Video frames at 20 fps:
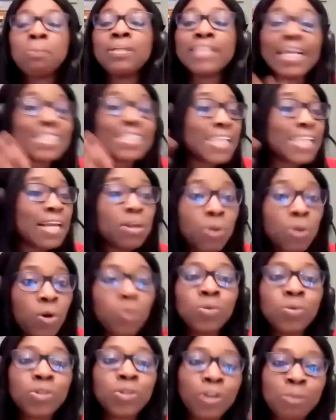but that
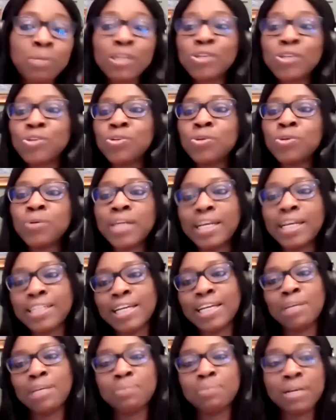alone will not make you know
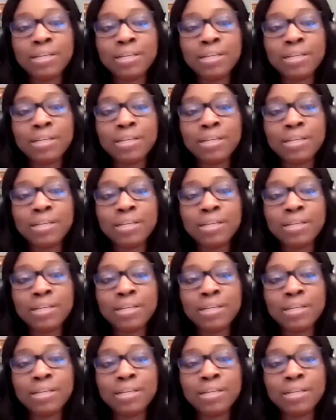whether the